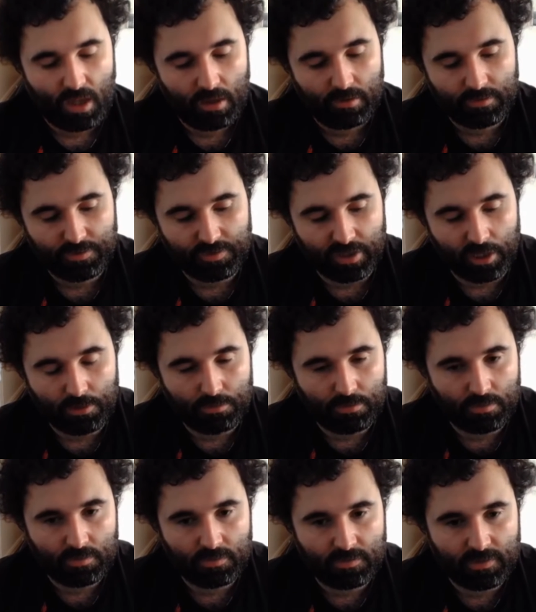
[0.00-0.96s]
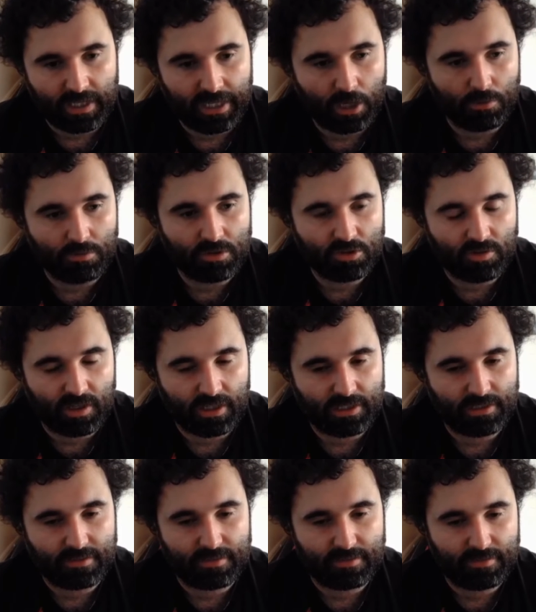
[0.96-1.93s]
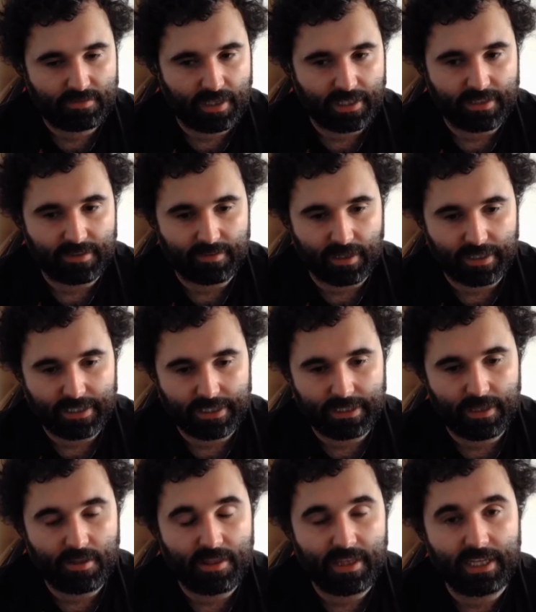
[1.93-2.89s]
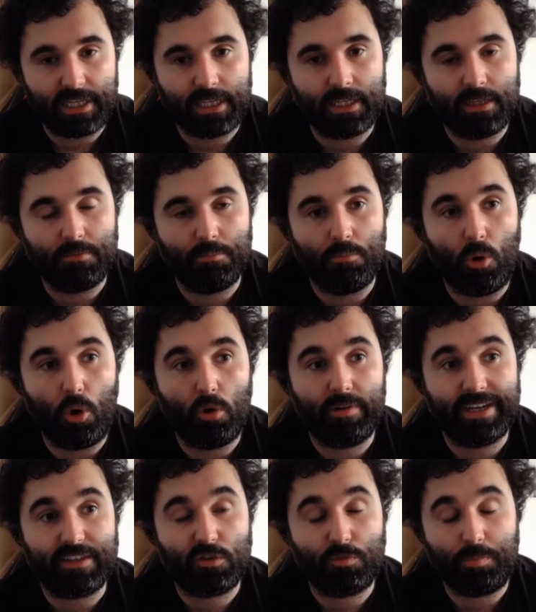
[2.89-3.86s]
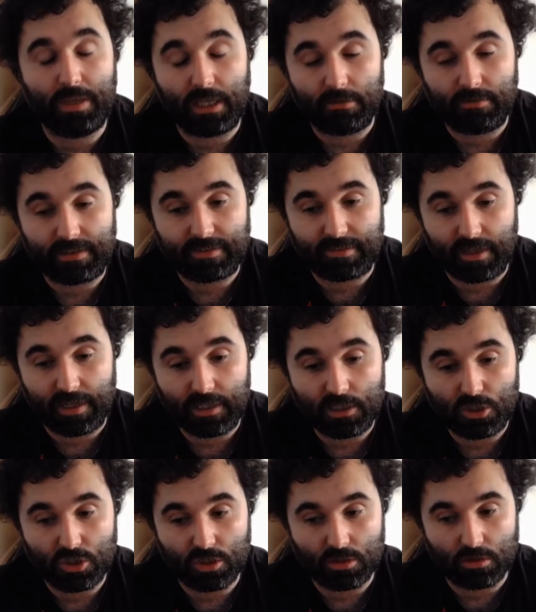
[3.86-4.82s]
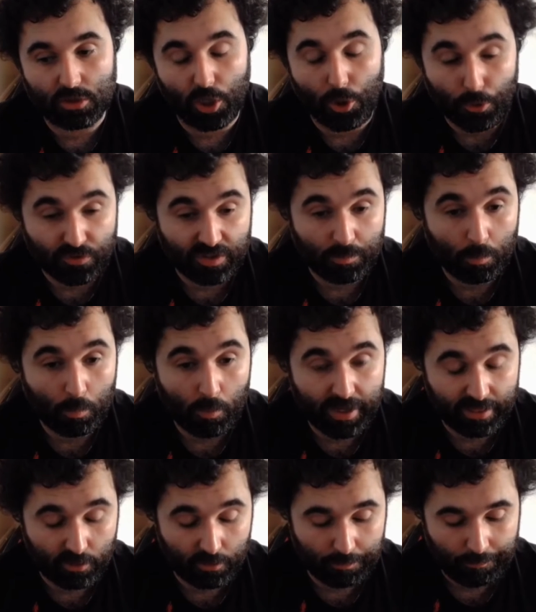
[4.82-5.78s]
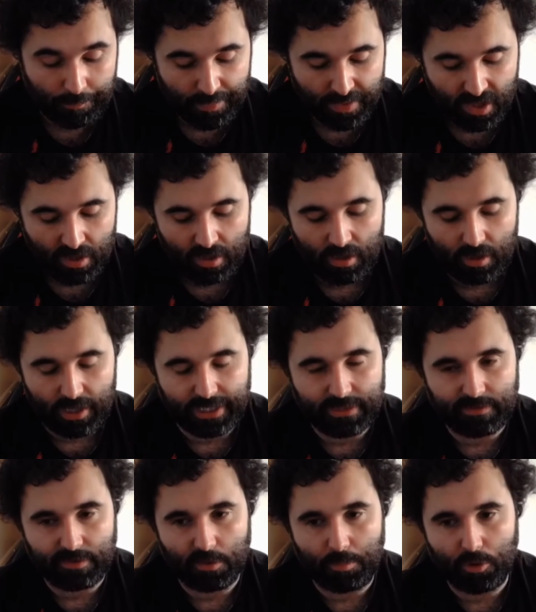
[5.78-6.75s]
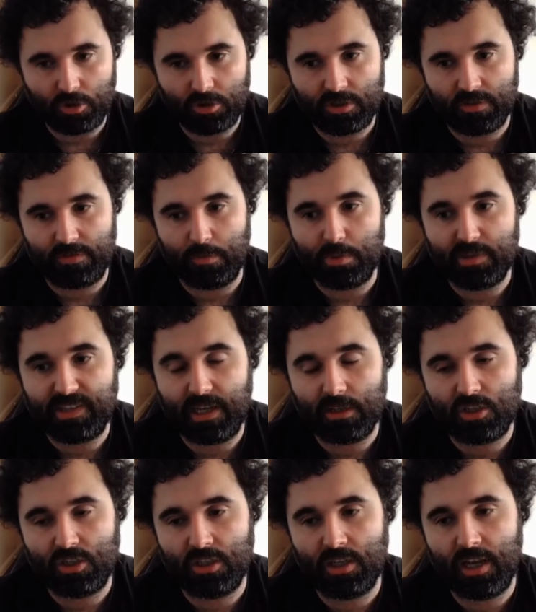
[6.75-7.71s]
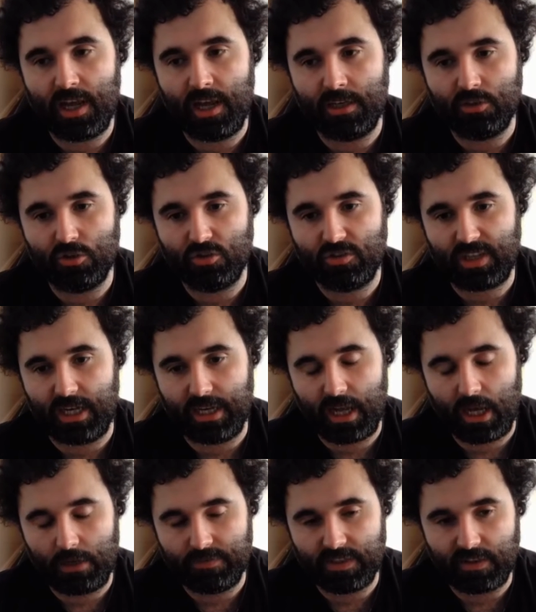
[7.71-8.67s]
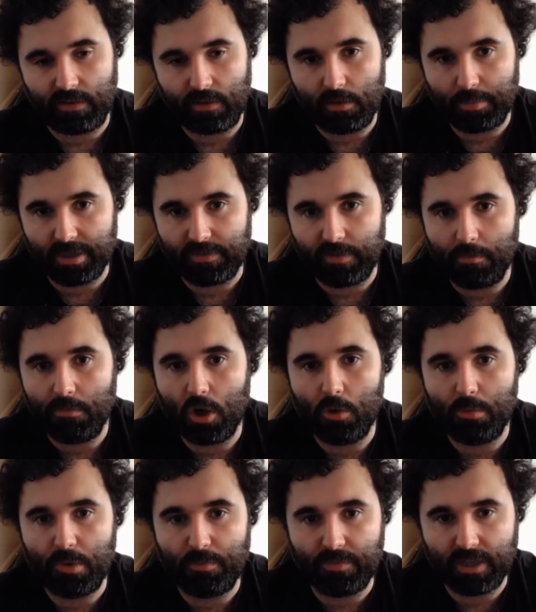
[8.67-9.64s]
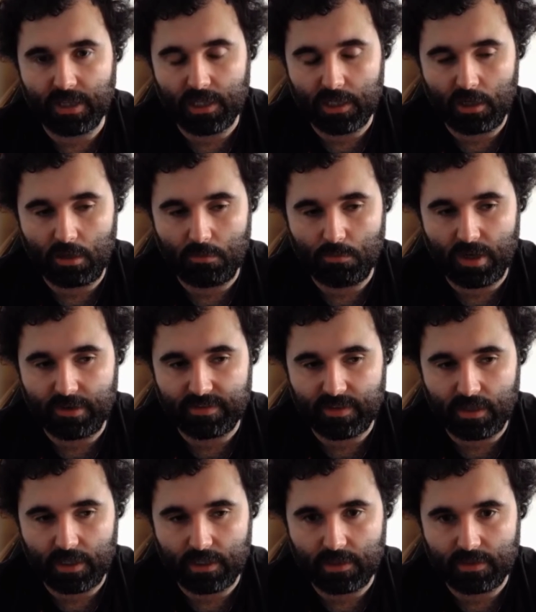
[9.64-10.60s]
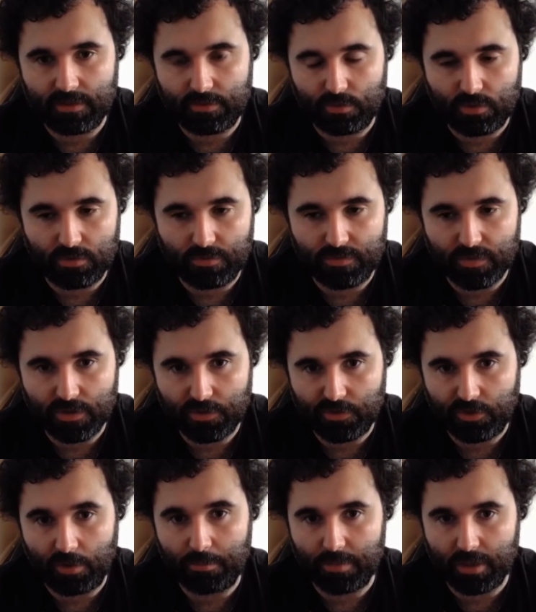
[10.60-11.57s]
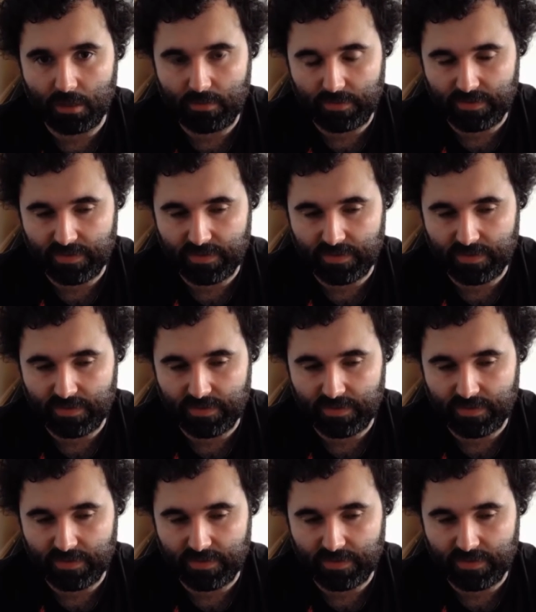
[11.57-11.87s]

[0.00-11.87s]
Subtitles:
So they go and try and take this guy in. The more inexperienced agent goes in with them into the bunker for protection, and does kind of have this little bit of a moment with Leon where it's like, this was the first zombie I've ever